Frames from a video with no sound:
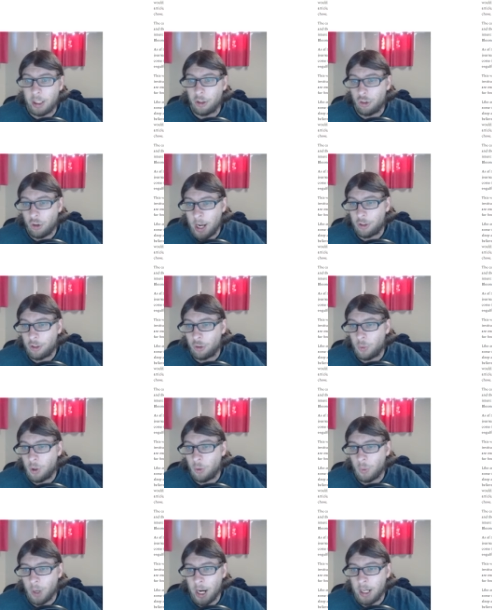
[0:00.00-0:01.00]

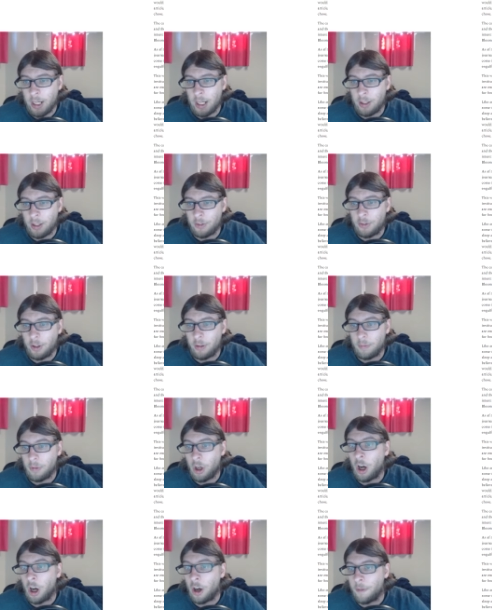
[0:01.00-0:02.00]
contractual right
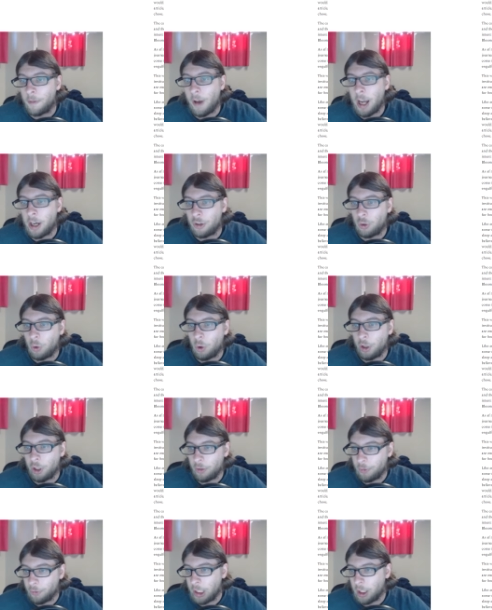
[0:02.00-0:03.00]
of editorial
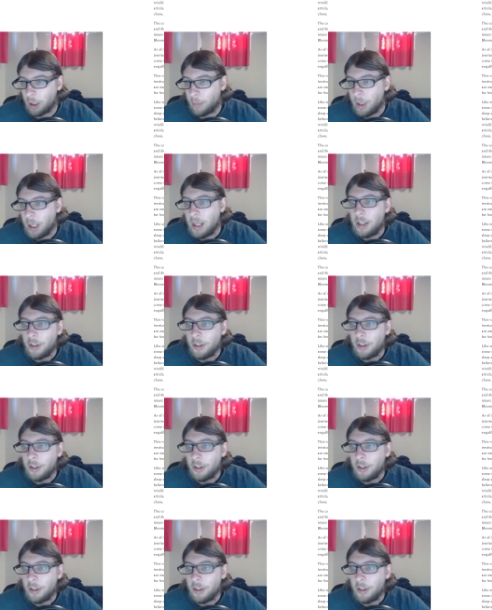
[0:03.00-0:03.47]
freedom,